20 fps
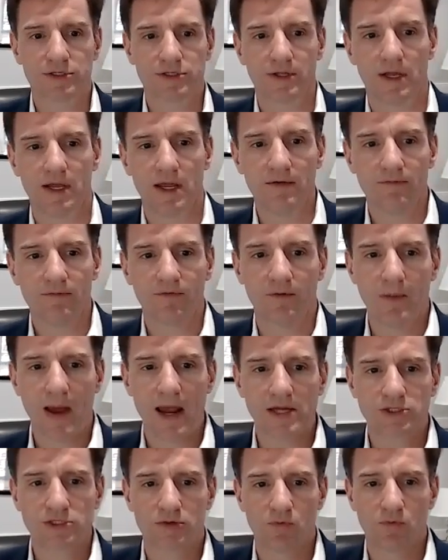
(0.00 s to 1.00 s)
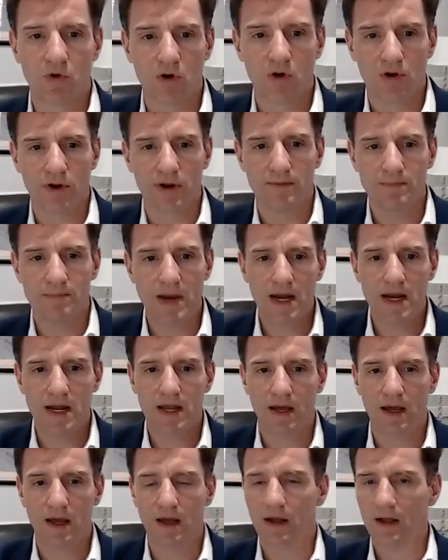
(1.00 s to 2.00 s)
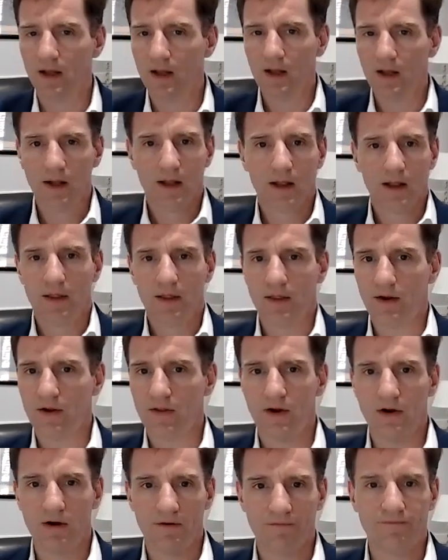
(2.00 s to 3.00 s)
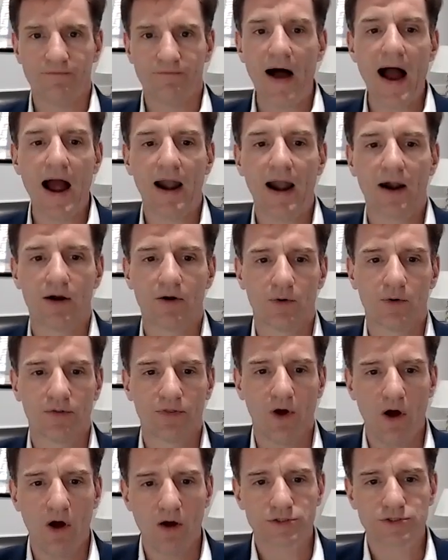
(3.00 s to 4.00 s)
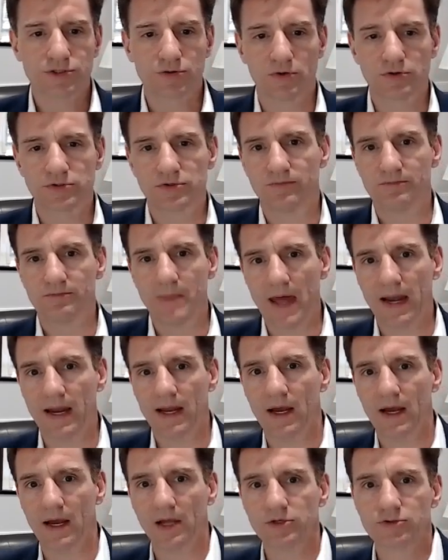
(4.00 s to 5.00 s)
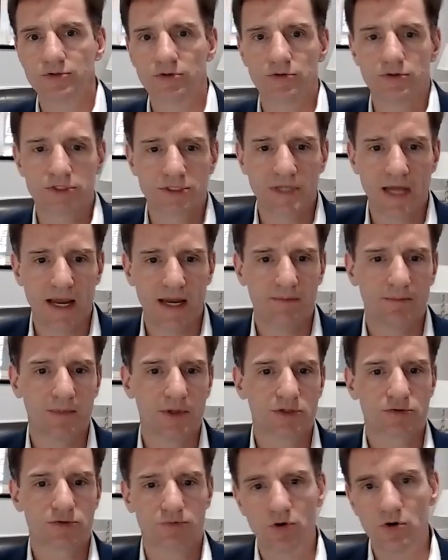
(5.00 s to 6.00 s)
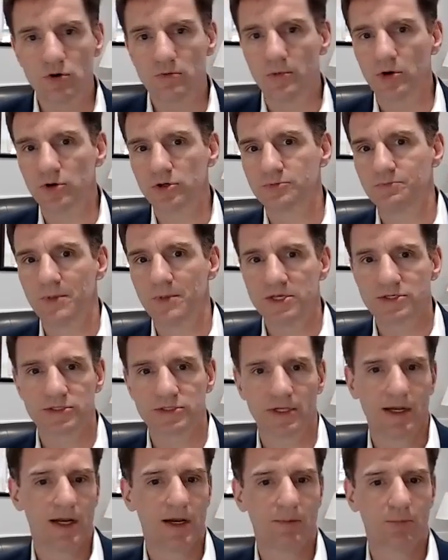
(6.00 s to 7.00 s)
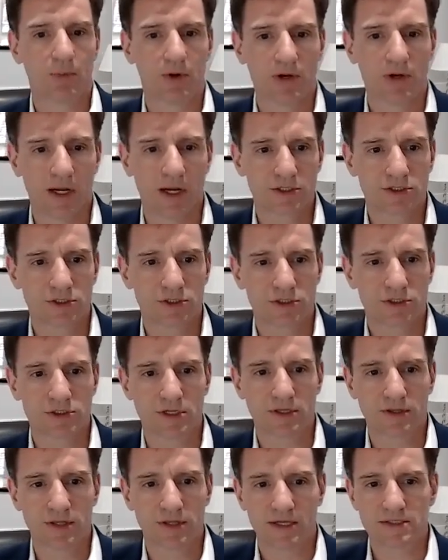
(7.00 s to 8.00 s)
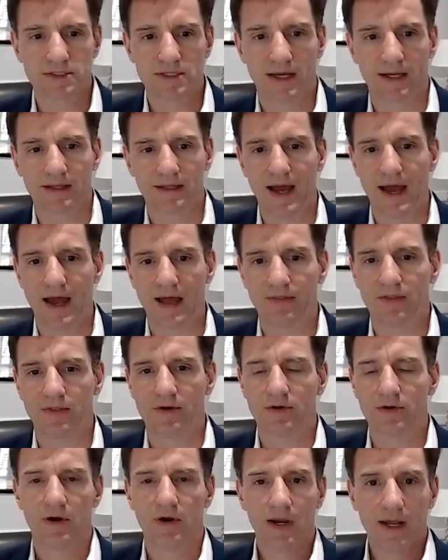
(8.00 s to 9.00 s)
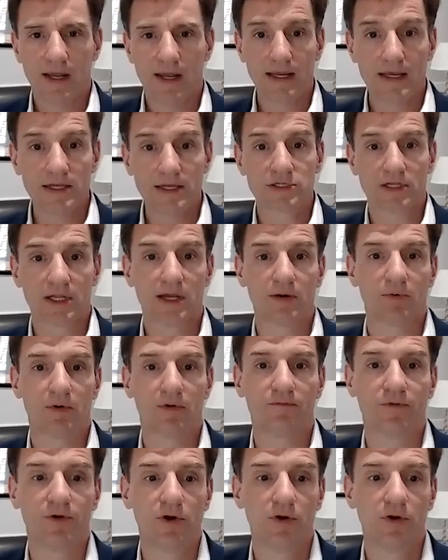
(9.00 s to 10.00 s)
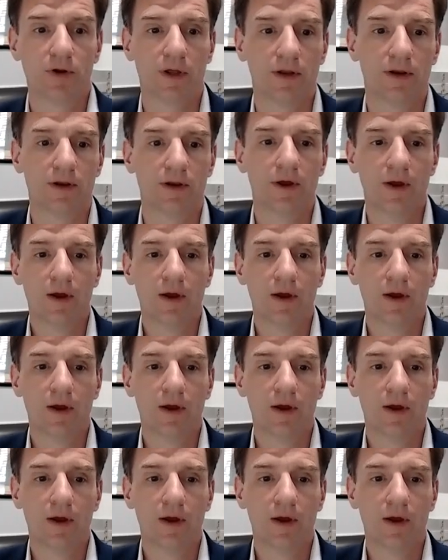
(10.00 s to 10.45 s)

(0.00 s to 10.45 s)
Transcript: In the information world and media, they're afire with all sorts of many untrue statements, rumors, misleading predictions, and things like that that are easily refuted